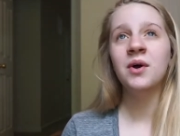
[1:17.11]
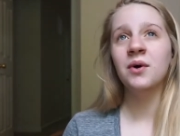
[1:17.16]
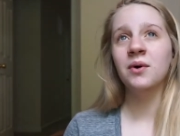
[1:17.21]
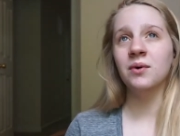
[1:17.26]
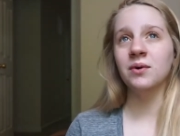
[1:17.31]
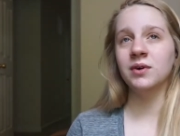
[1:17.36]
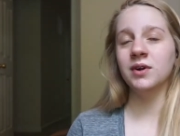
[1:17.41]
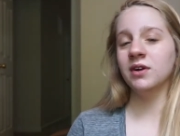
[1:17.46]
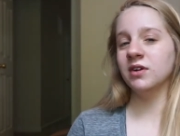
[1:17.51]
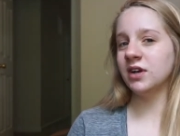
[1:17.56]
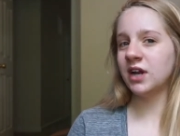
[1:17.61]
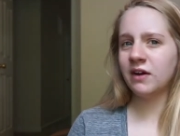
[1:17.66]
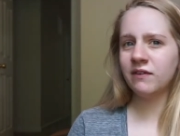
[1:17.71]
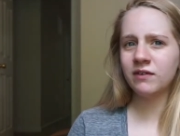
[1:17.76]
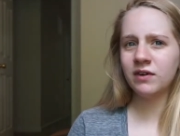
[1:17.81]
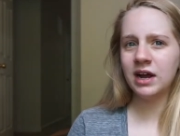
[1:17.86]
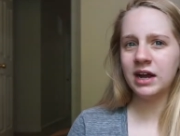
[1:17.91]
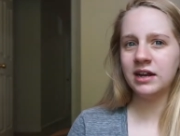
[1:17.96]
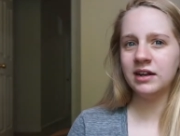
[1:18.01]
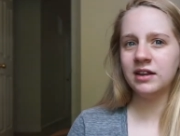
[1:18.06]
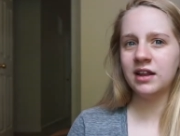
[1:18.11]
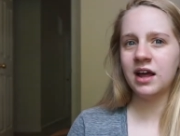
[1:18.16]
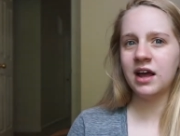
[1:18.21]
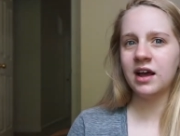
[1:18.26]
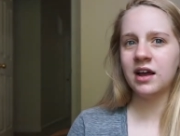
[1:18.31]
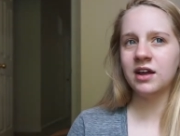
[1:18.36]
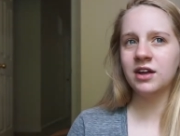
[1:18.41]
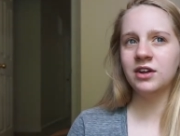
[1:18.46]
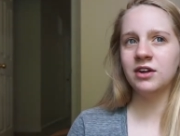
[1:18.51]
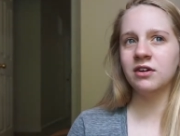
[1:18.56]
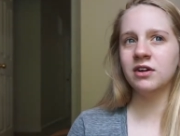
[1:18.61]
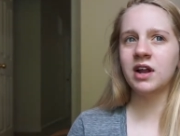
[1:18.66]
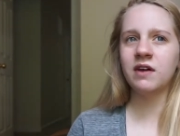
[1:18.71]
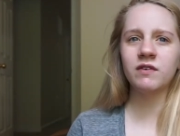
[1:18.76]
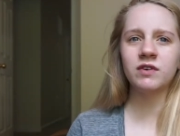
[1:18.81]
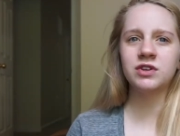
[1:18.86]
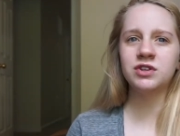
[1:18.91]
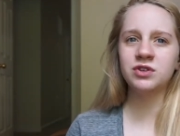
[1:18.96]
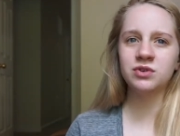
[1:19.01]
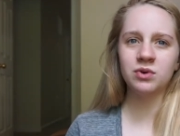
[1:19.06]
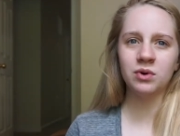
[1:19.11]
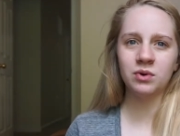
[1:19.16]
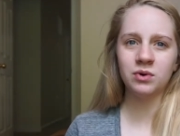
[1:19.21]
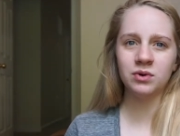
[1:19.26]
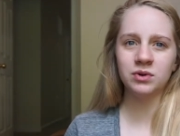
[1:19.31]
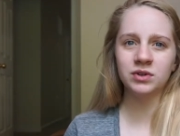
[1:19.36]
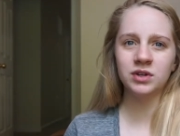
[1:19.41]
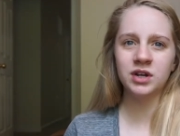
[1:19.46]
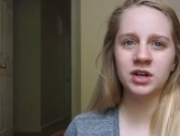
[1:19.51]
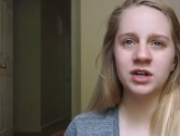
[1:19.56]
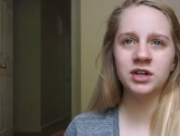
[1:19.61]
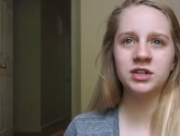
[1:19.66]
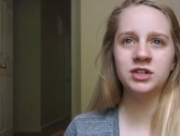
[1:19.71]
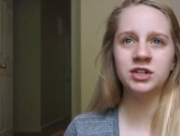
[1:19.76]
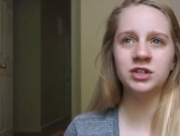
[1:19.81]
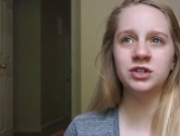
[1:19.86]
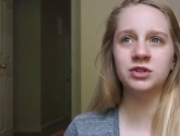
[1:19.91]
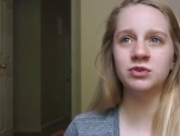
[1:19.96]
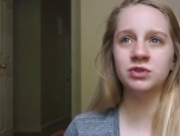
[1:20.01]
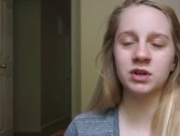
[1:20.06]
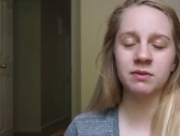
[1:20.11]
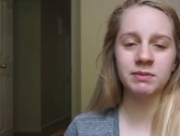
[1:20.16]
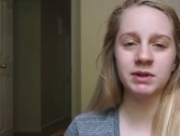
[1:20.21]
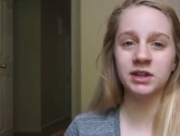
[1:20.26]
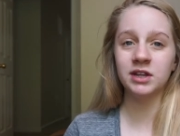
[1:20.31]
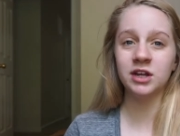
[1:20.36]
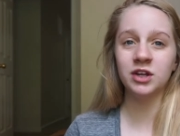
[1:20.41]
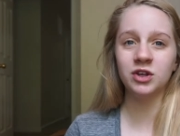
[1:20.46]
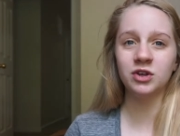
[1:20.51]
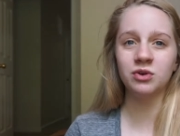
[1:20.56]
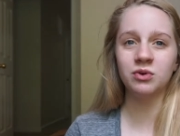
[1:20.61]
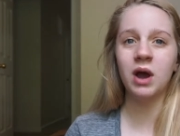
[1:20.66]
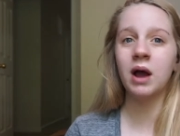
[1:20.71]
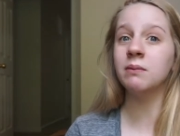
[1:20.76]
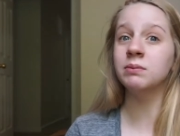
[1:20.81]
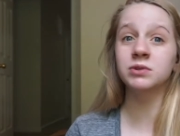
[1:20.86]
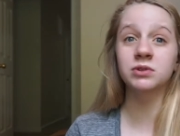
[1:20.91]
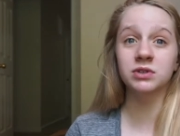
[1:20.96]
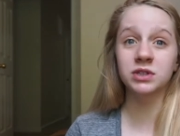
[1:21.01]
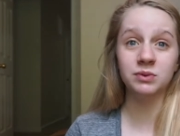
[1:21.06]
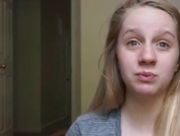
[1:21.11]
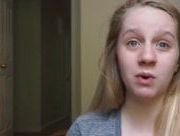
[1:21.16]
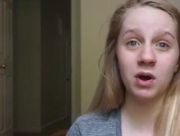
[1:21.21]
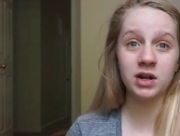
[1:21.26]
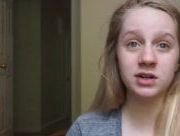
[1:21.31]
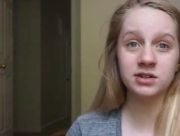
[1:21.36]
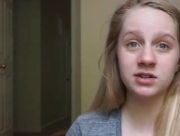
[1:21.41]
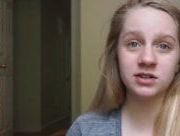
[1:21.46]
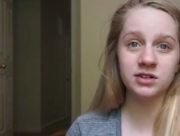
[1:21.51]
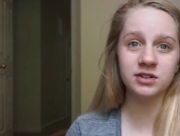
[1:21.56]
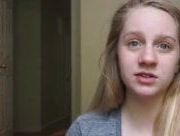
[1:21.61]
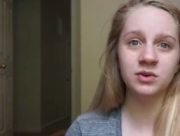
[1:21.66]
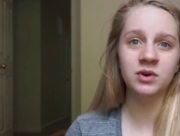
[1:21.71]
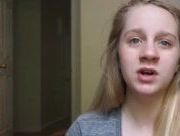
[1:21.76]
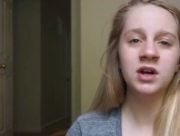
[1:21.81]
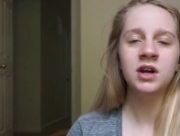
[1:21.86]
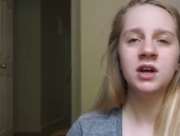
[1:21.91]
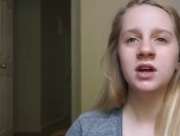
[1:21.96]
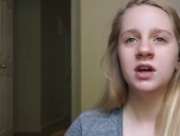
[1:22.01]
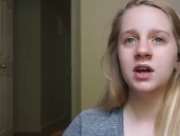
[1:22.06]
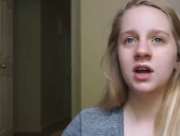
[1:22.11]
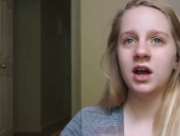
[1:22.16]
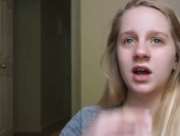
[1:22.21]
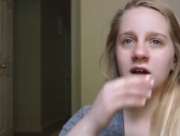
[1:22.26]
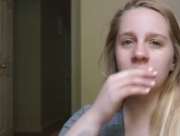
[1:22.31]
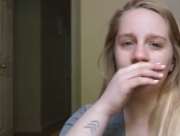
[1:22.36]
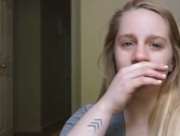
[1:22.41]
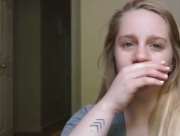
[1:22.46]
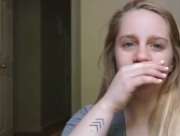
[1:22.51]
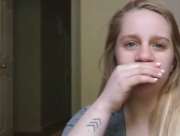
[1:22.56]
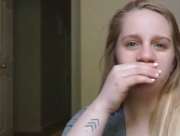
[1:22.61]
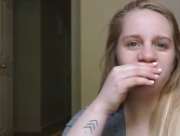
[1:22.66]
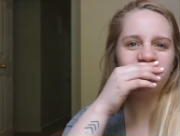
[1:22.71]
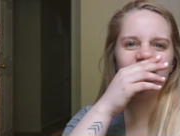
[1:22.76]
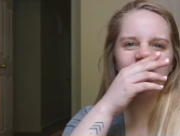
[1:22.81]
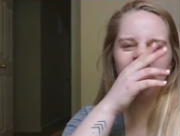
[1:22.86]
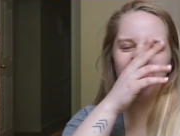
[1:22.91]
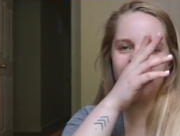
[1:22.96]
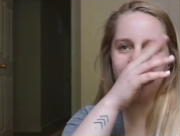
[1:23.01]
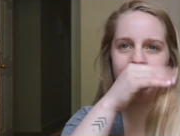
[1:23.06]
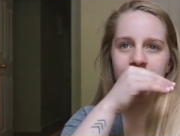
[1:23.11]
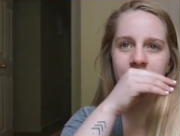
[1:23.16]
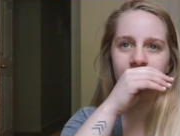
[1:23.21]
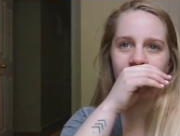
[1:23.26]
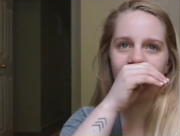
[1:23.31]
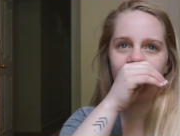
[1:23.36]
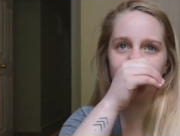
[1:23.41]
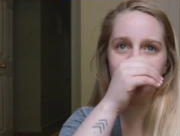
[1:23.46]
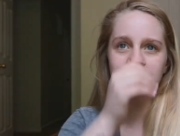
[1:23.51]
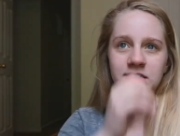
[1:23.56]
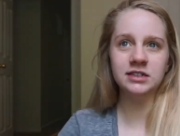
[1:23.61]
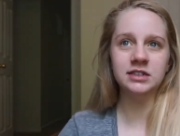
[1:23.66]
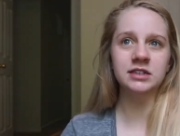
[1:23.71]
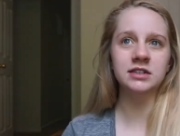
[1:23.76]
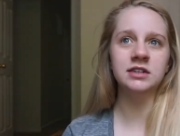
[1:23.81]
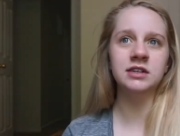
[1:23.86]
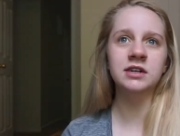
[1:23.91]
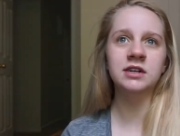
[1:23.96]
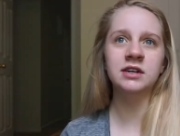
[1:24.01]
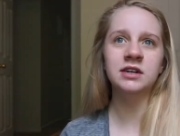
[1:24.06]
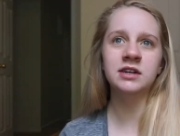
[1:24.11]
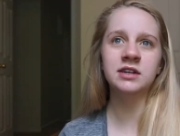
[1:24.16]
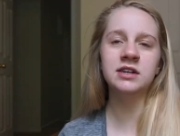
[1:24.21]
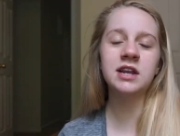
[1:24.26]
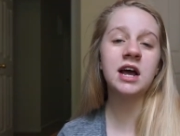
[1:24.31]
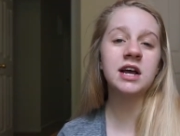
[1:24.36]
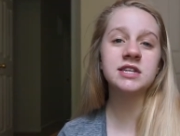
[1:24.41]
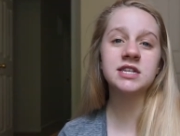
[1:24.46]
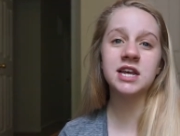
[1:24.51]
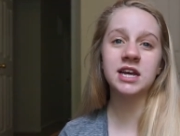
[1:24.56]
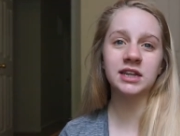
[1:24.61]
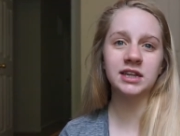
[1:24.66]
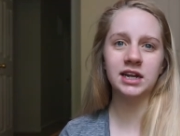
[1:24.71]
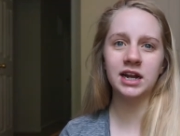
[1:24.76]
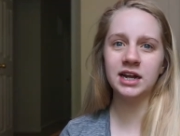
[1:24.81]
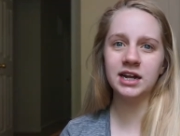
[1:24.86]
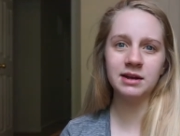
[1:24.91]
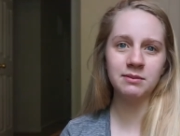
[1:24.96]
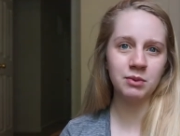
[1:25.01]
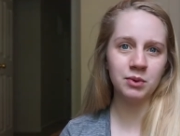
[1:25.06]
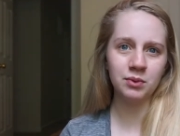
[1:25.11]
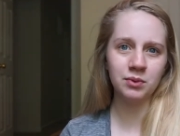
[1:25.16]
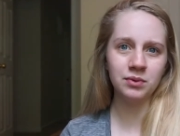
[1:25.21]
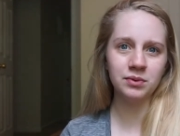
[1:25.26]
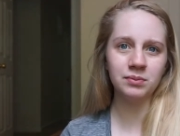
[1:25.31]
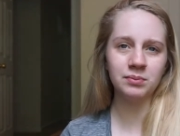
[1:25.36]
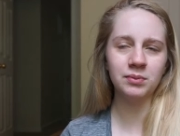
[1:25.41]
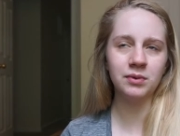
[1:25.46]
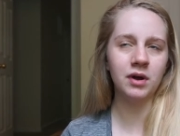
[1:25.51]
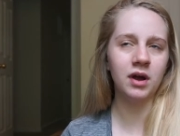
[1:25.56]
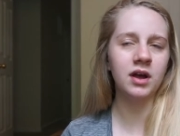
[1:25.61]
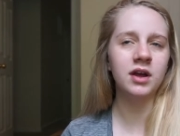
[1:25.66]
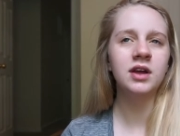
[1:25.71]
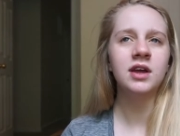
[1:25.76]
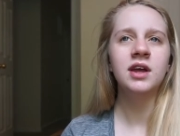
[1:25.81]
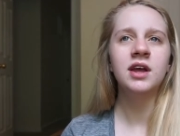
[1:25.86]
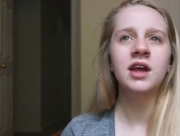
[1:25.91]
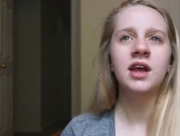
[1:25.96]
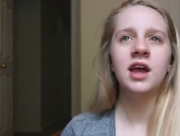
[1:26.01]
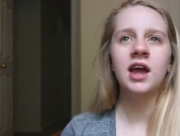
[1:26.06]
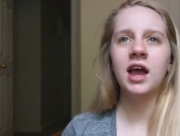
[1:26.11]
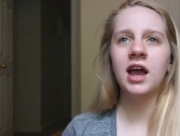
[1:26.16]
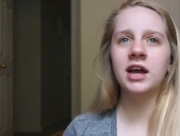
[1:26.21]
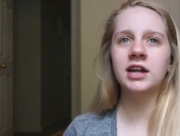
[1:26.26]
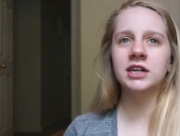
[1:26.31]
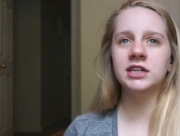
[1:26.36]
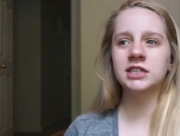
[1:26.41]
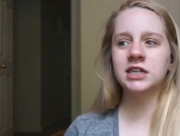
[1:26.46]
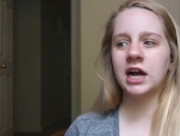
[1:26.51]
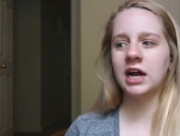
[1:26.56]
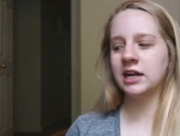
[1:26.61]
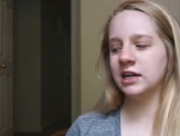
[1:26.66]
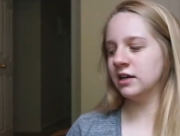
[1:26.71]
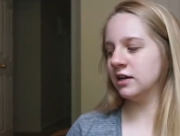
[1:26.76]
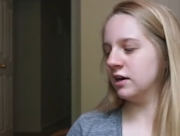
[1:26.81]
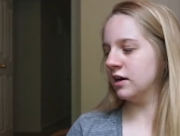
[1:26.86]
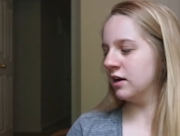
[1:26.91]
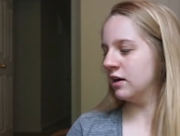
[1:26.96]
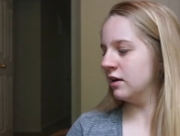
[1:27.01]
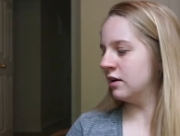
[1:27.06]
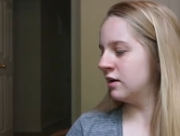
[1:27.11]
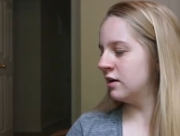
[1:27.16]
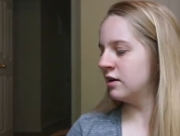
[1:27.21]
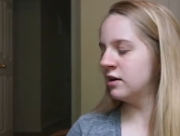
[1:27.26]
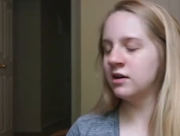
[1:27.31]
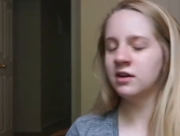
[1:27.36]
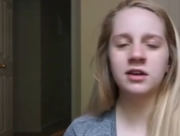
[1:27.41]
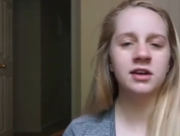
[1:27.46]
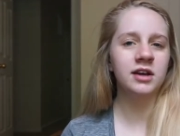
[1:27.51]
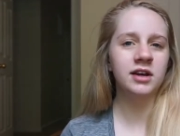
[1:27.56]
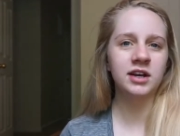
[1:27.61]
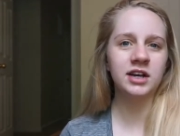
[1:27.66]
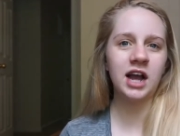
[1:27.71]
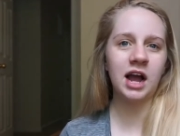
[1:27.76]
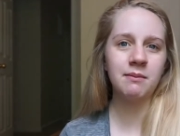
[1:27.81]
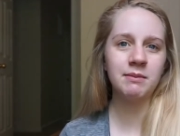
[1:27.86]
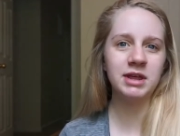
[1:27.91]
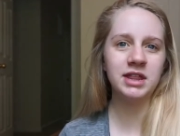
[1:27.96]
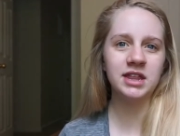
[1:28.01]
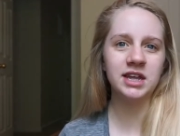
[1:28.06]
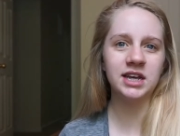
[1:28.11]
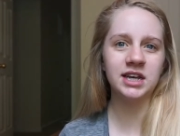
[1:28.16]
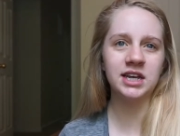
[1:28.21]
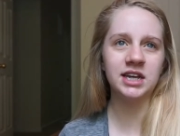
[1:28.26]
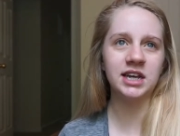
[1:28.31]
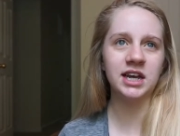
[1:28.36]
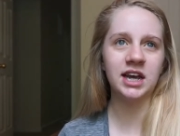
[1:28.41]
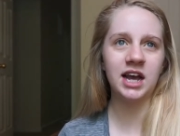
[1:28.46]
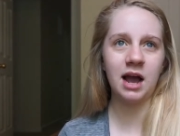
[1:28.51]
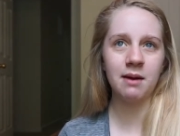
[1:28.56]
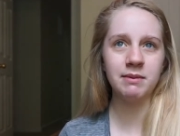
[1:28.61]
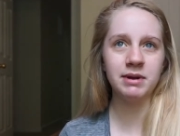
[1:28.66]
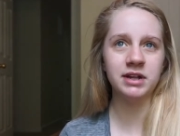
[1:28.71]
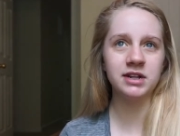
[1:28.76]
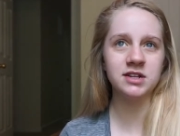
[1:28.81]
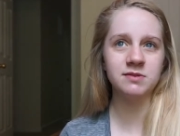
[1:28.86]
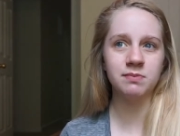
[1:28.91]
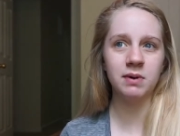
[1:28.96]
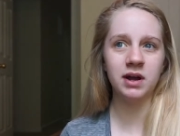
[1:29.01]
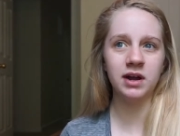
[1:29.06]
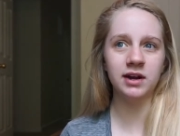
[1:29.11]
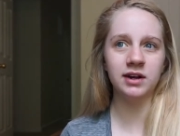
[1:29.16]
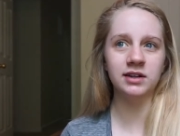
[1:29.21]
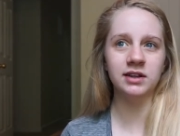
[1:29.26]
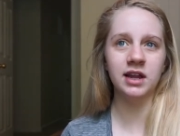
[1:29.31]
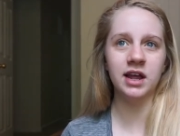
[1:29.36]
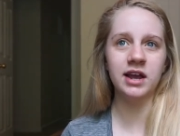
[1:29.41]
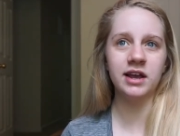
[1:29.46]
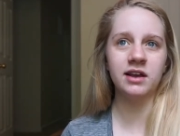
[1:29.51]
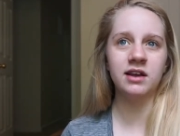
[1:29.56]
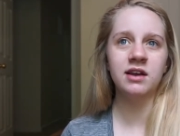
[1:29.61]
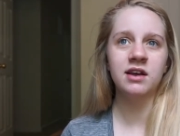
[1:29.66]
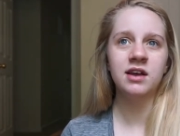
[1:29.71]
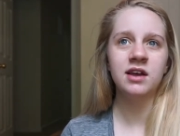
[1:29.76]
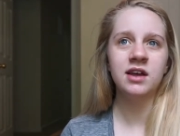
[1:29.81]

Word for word: or you're never, and that you're never too old to do something that you absolutely want to do. Um, and that kind of, not saying that I am old, but it just kind of got me thinking and got me inspired. Like,